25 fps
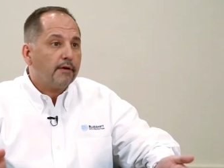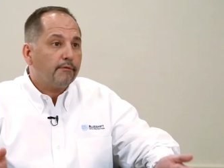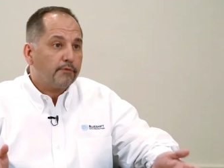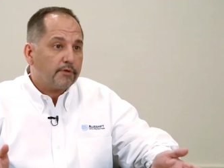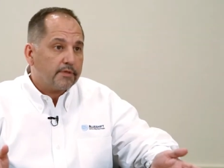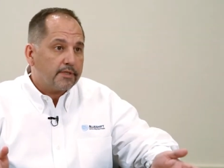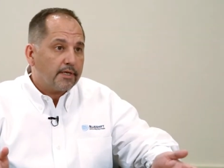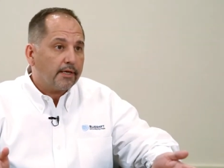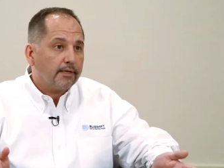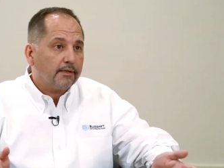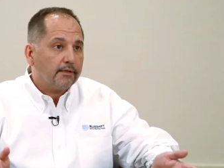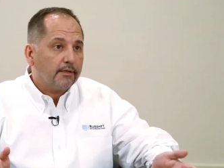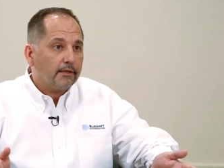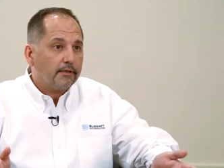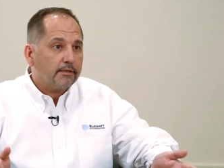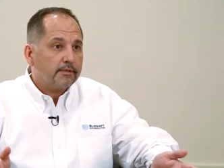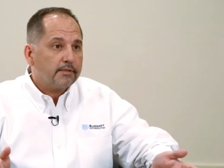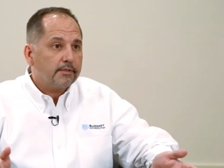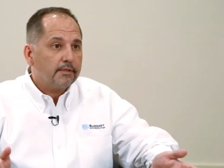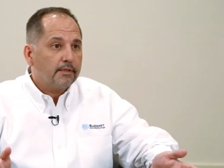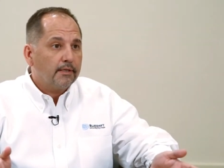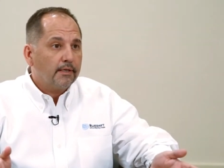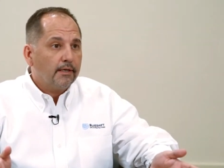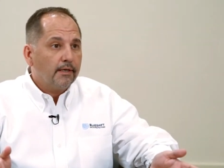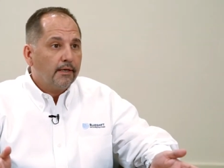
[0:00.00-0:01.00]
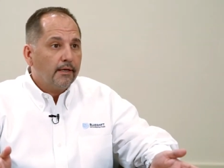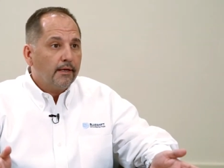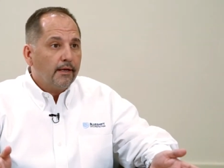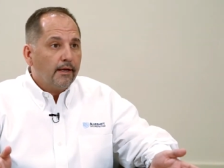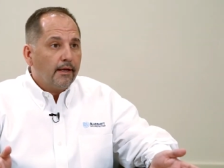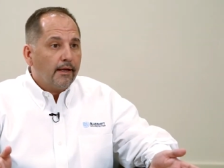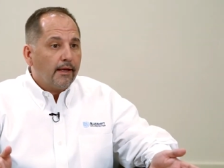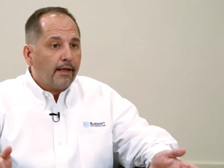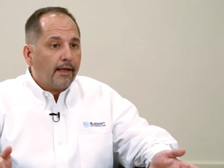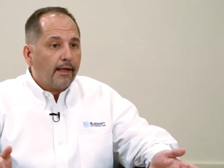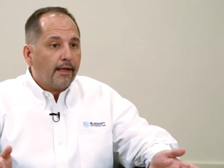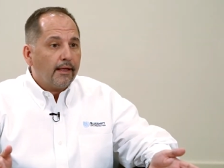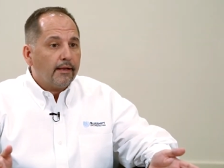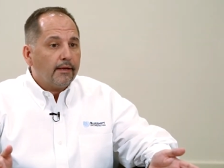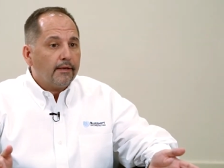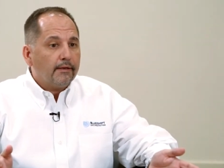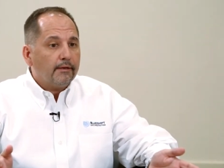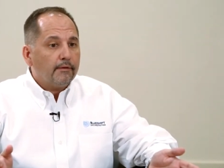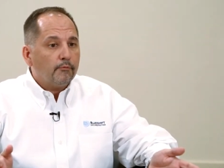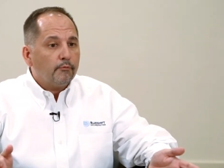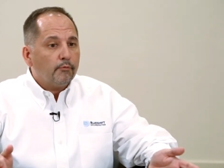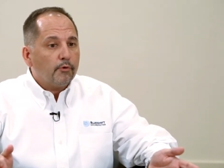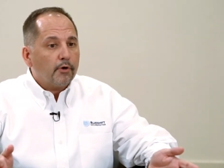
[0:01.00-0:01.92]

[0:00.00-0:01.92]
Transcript: now for 10 years. And